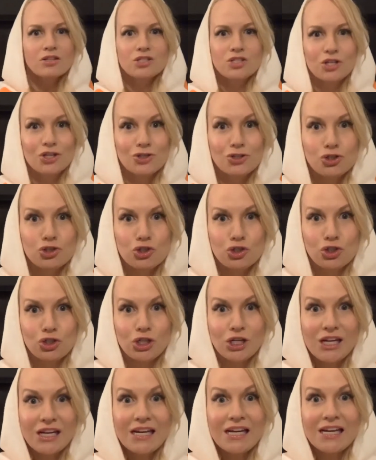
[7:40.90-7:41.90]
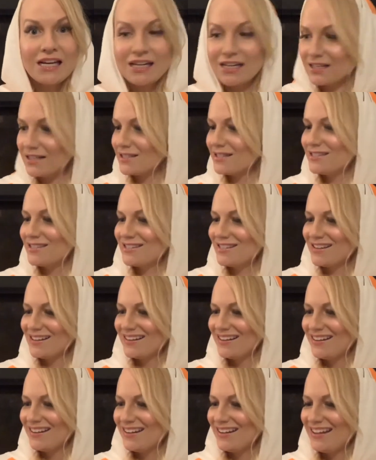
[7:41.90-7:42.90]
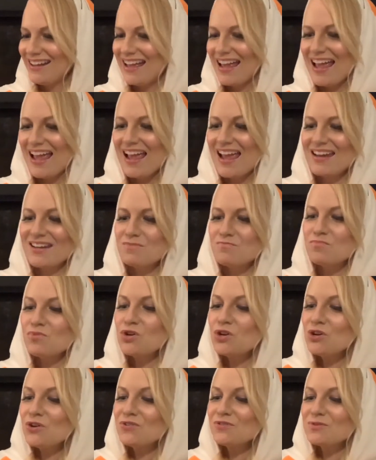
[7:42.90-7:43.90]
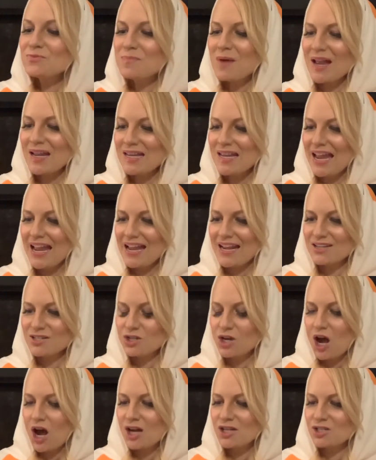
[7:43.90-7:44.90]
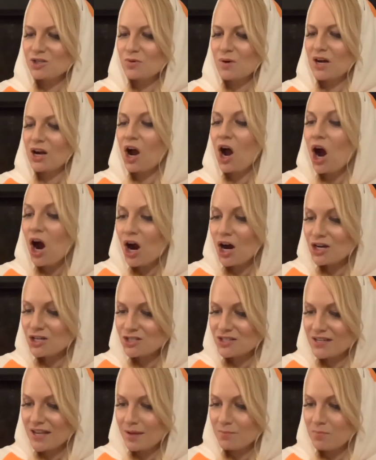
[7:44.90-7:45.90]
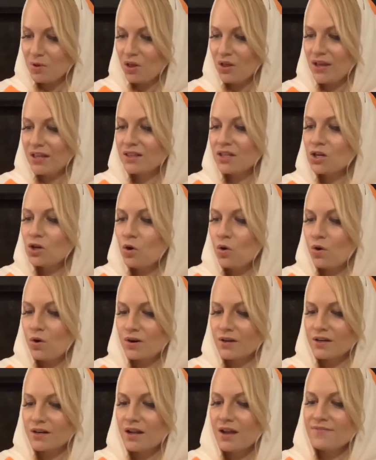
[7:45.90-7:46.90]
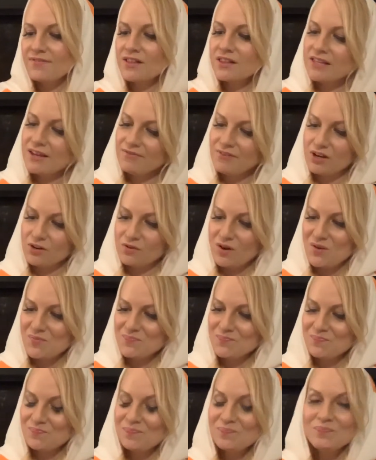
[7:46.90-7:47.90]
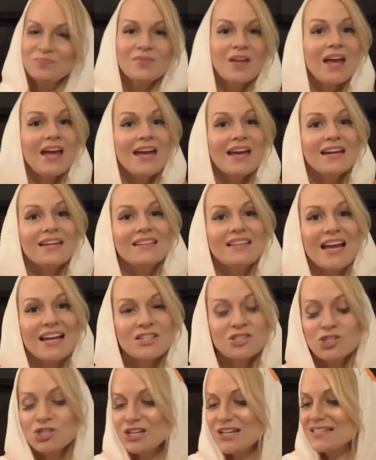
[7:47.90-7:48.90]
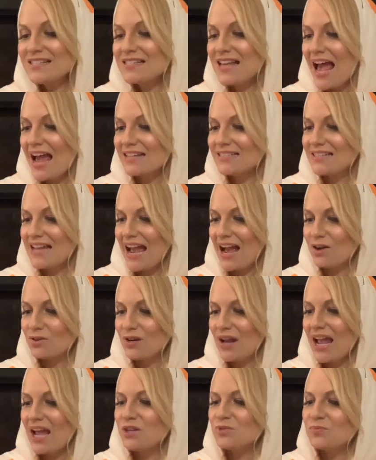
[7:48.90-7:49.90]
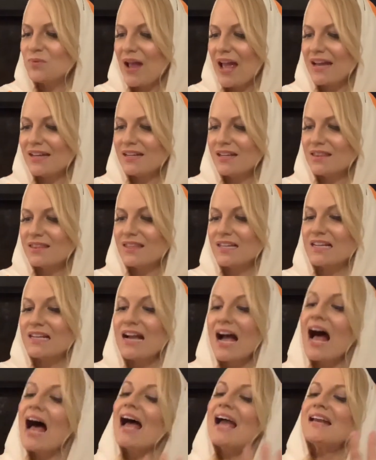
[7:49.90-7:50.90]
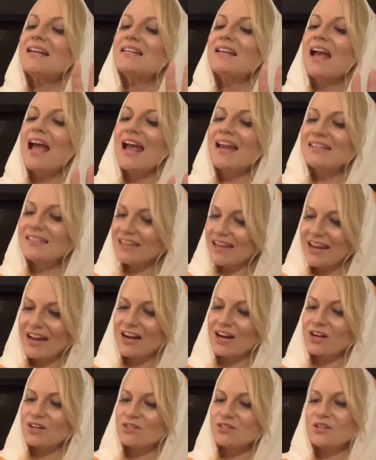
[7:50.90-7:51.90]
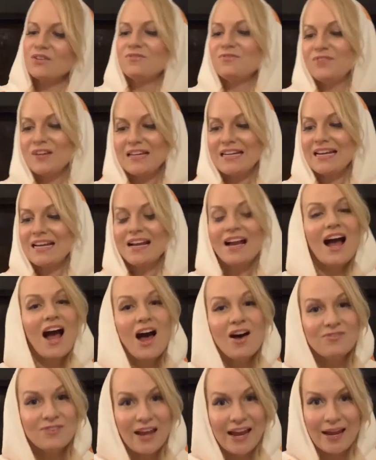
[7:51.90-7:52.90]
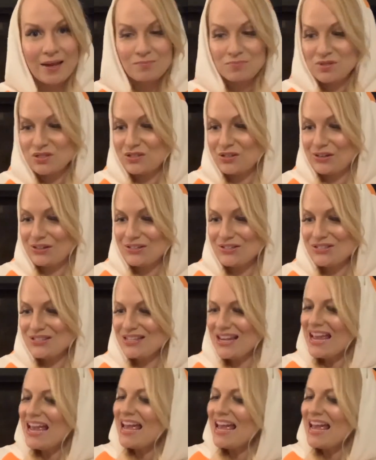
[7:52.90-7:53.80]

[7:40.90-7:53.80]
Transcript: to jeans and moved my cage onto a card table in the corner of the living room. Then she sat down and read The Guide and Care to Feeding of Hamsters